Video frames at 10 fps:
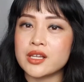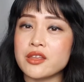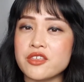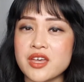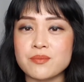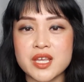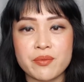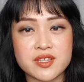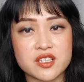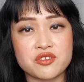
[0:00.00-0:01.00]
click the thumbs
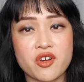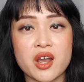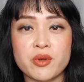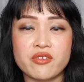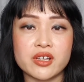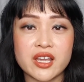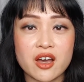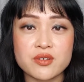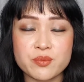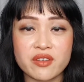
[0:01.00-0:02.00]
up and subscribe, it really
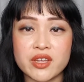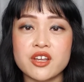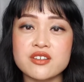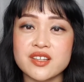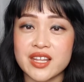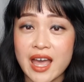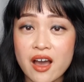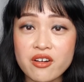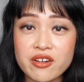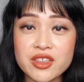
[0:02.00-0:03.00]
helps my videos on the
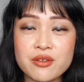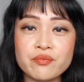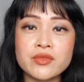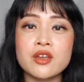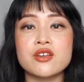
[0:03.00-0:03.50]
algorithm.